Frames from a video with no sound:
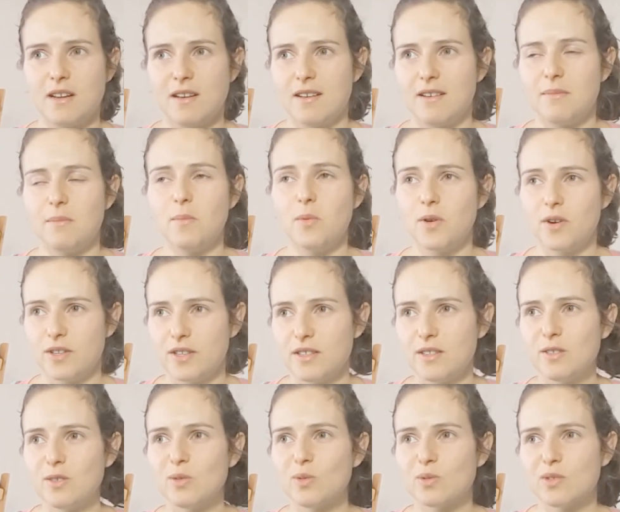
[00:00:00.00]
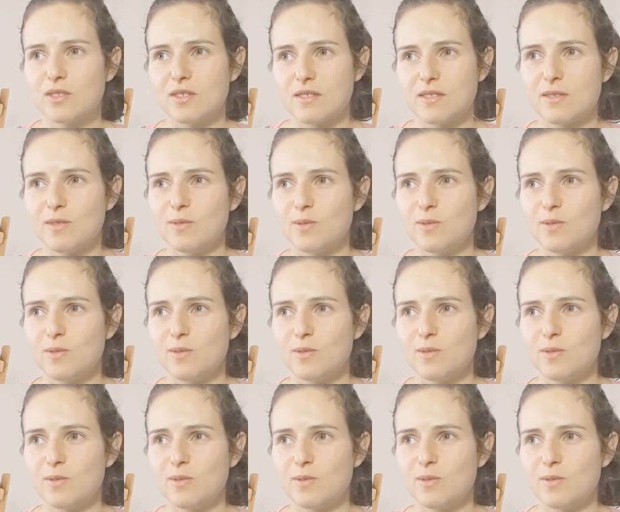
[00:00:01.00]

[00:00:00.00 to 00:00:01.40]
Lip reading: more than two